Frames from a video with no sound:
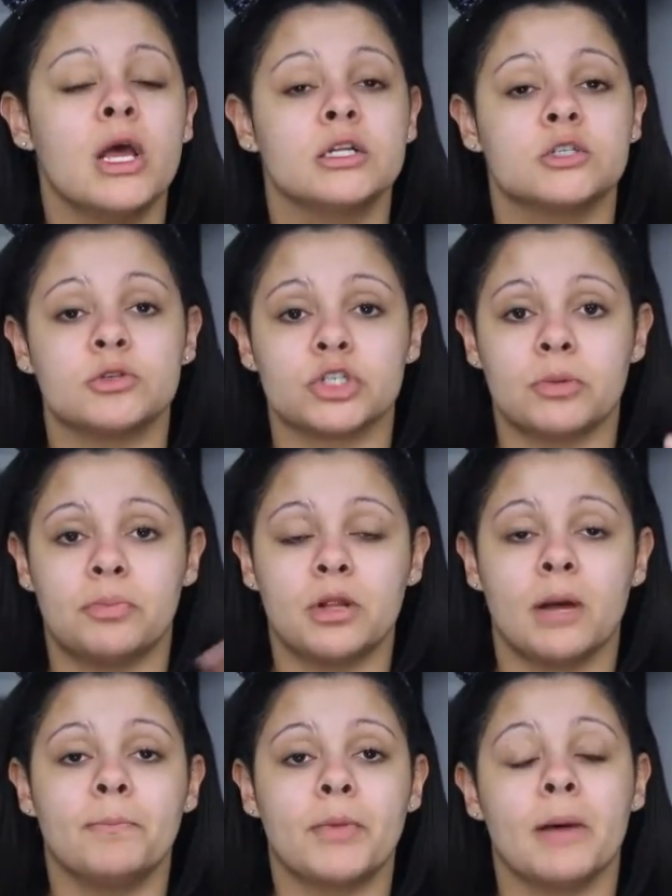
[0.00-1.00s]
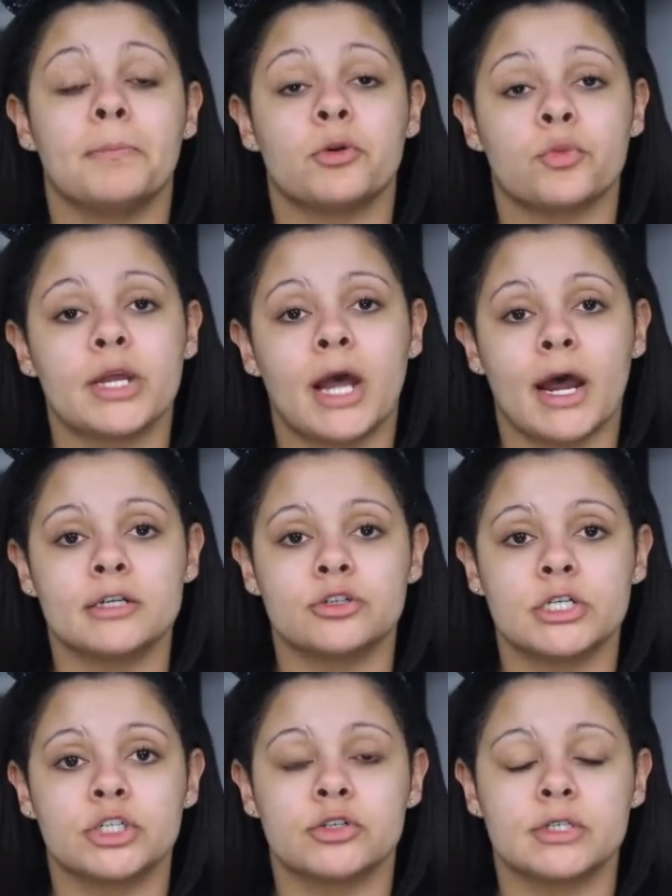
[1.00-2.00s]
It's supposed to plump up and
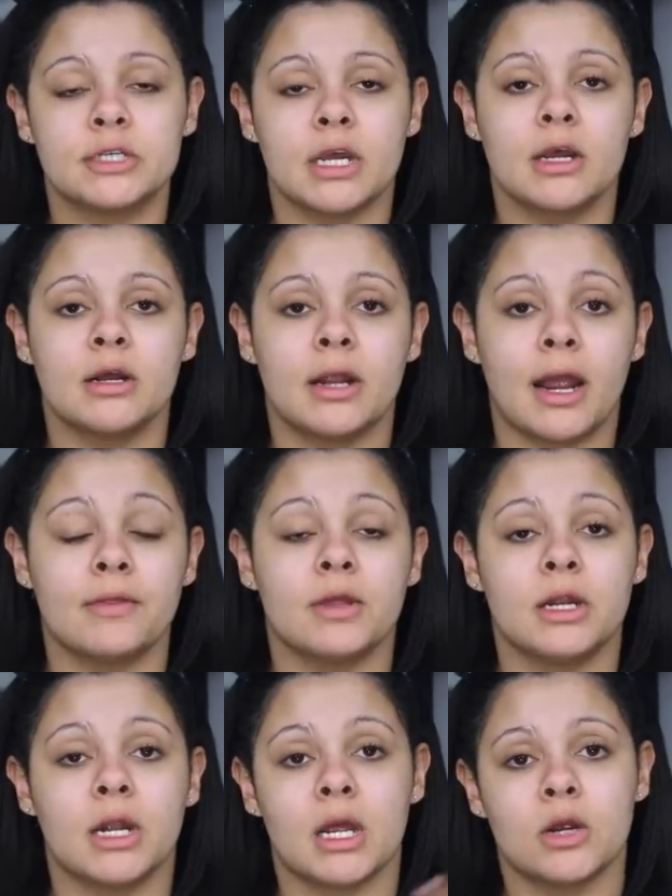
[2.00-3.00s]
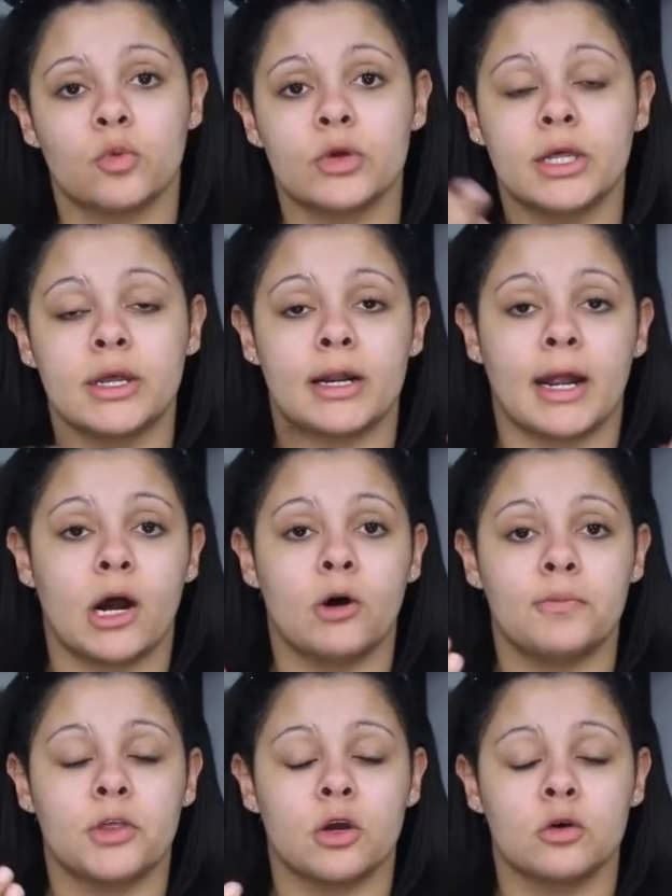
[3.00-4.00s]
rehydrate your skin, and then really kind of
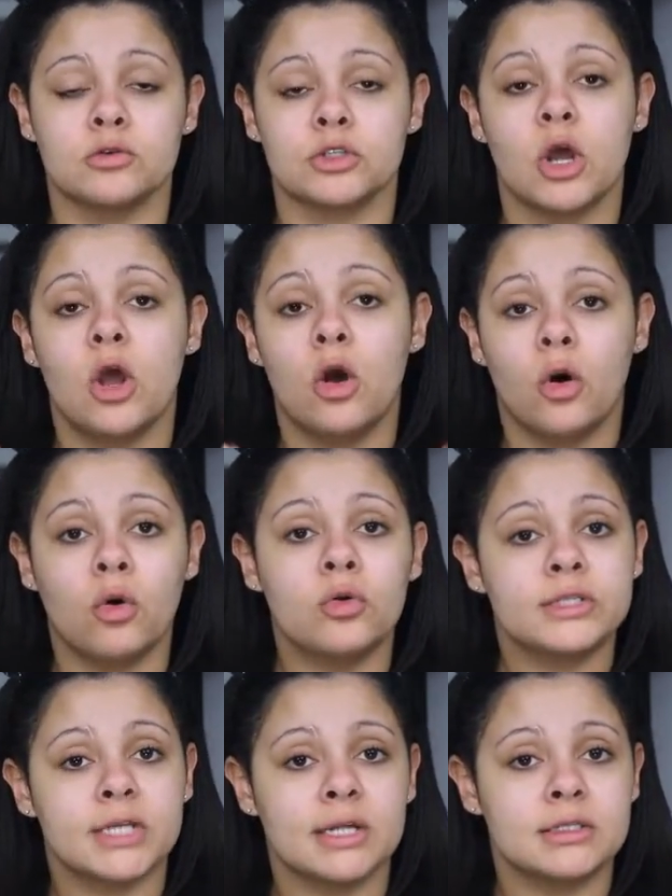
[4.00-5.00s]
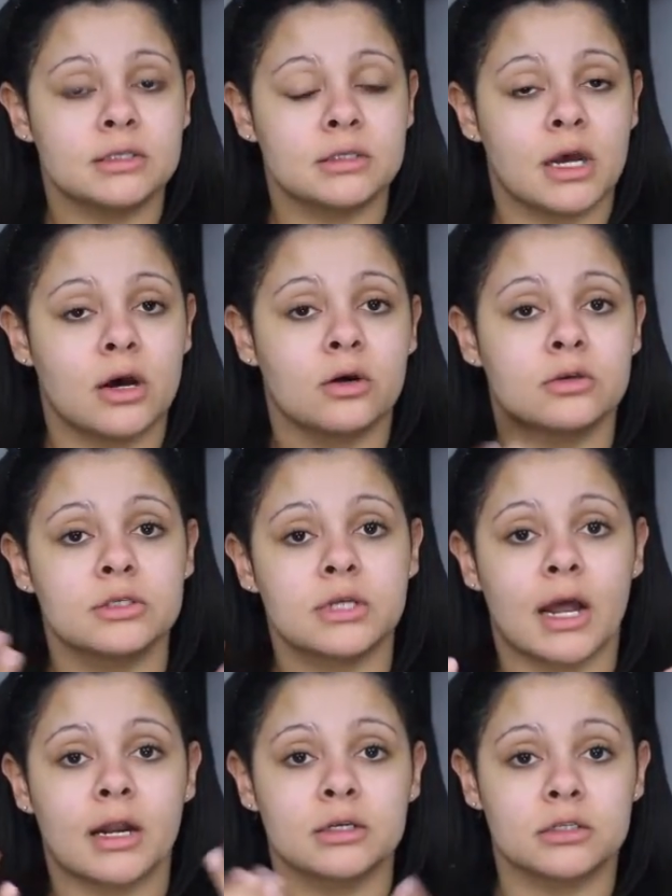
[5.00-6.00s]
help those old dead cells
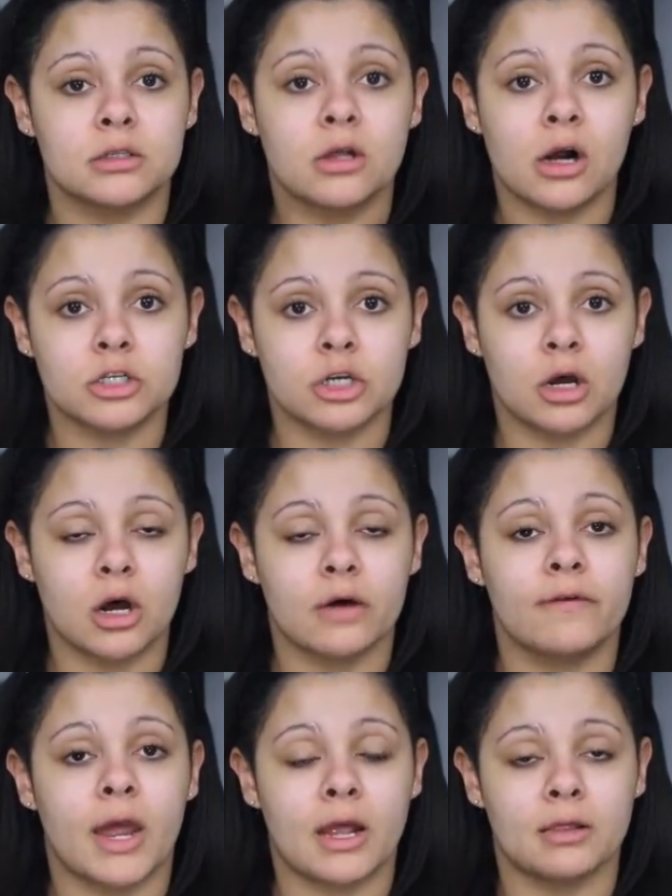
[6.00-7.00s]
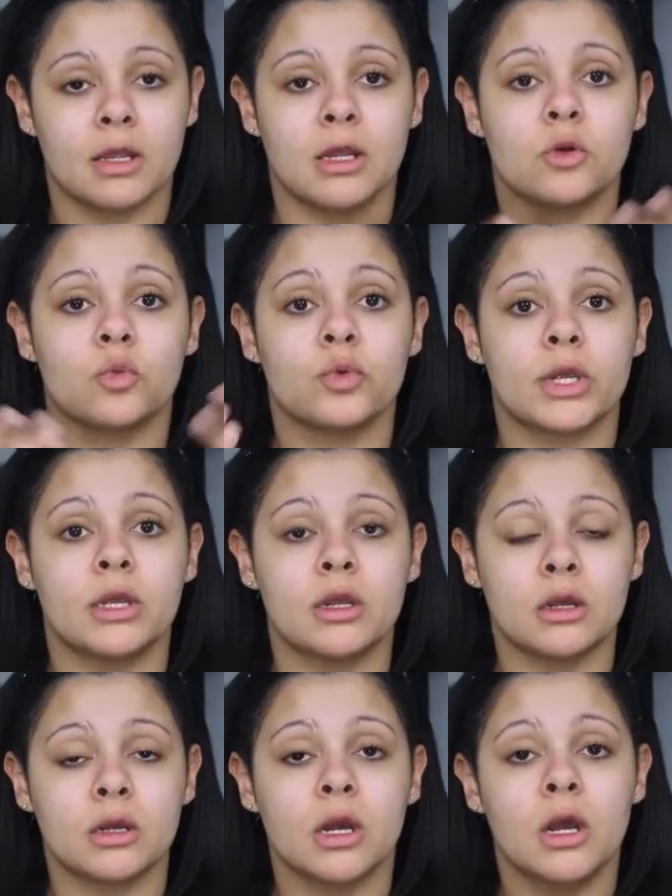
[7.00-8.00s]
kind of slosh off, and then
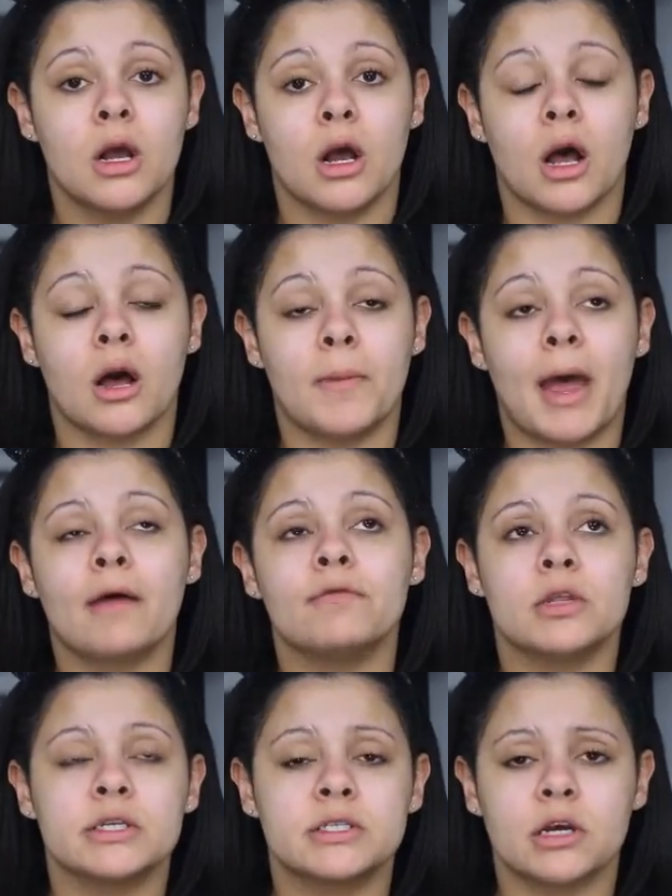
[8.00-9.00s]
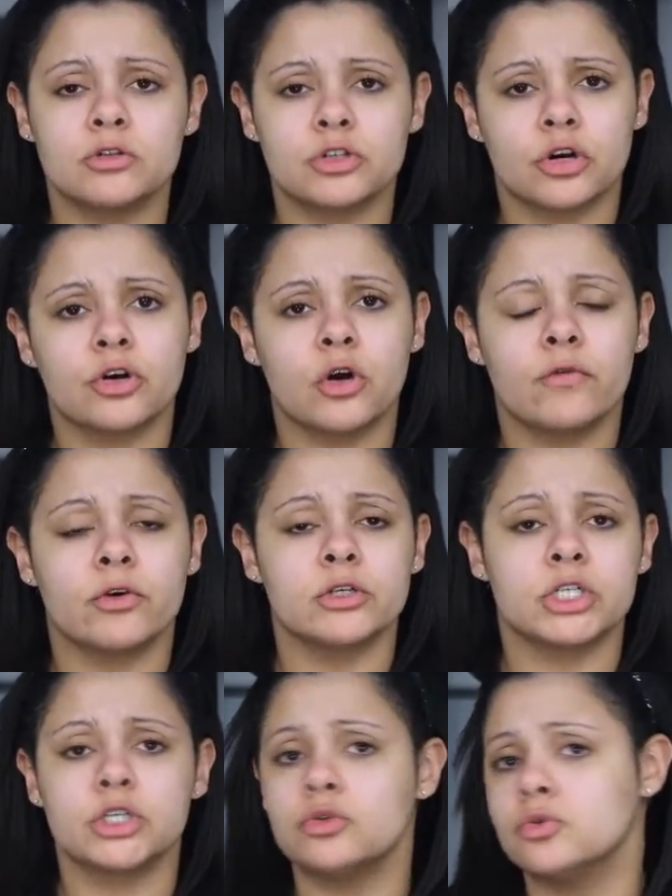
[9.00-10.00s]
re um, have the cells turn over
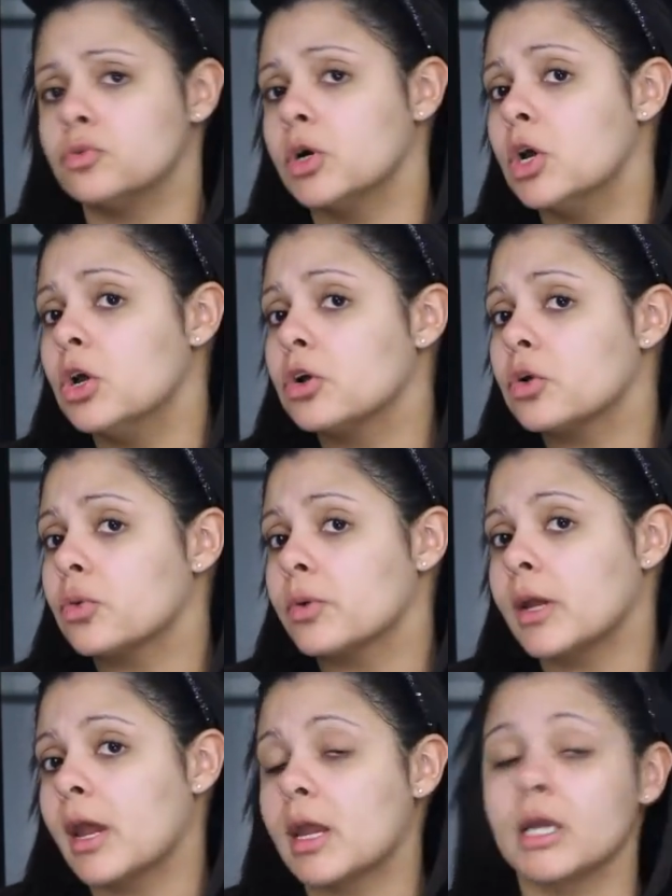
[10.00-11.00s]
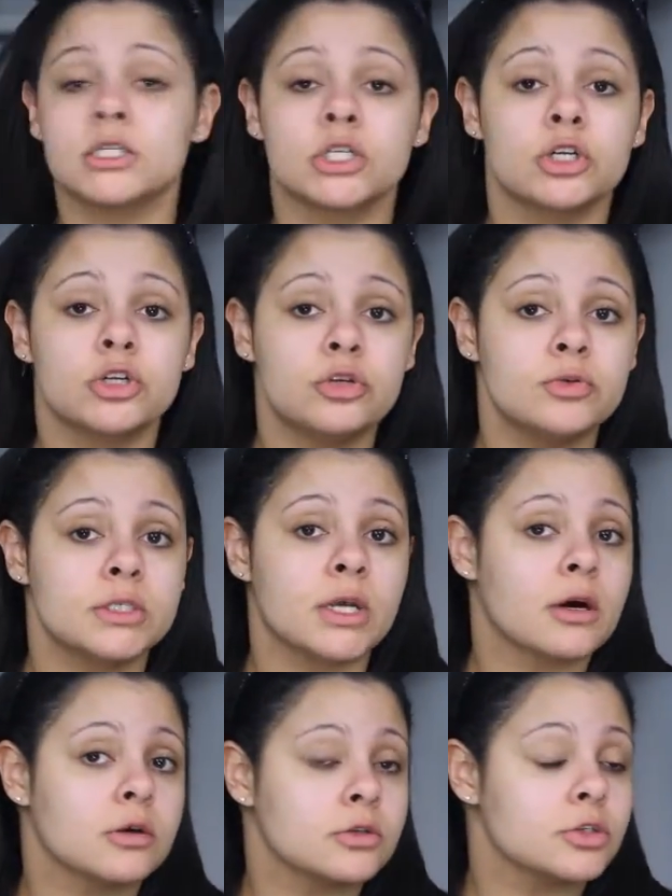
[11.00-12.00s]
to create new
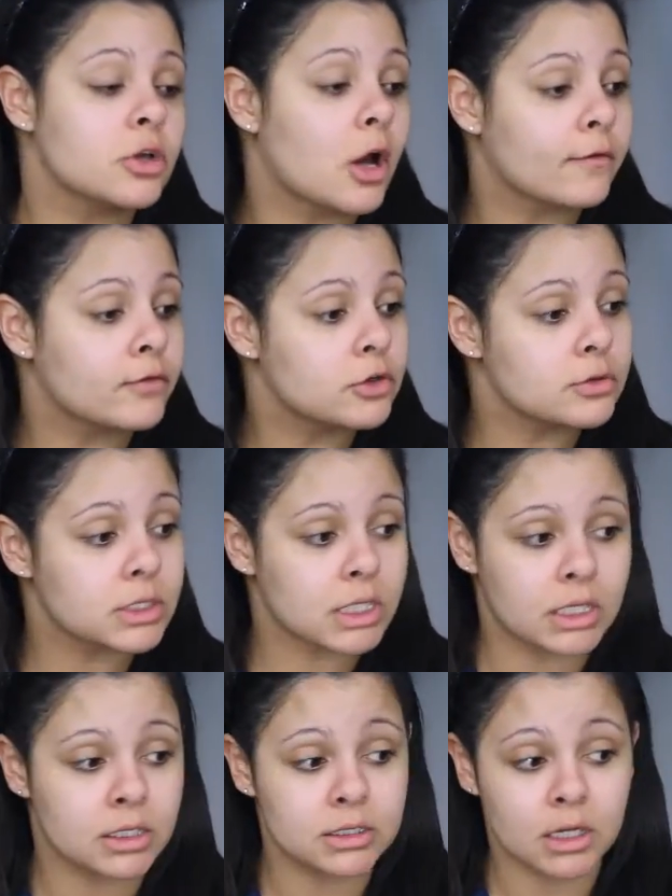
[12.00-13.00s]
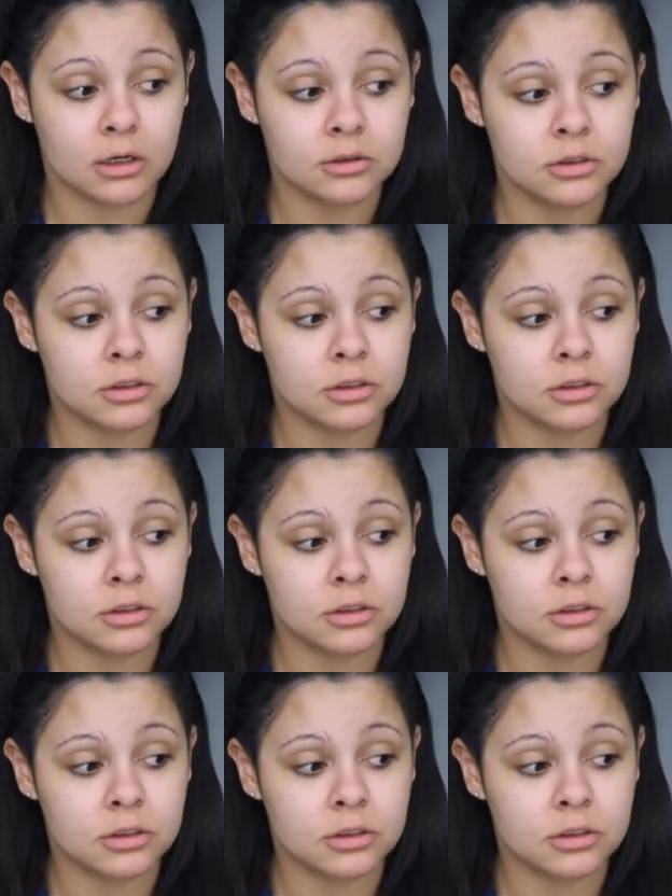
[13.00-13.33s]
cells, soft new skin cells.